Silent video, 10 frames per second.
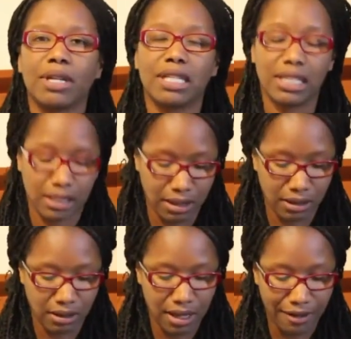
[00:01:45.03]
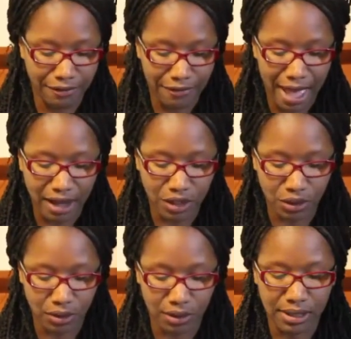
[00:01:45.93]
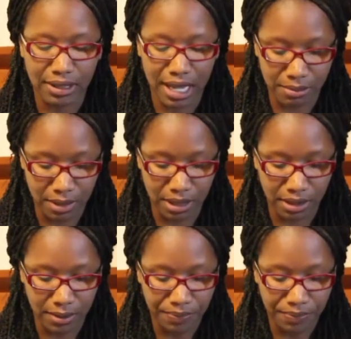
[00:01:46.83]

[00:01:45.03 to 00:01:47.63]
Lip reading: but it's still a factual statement.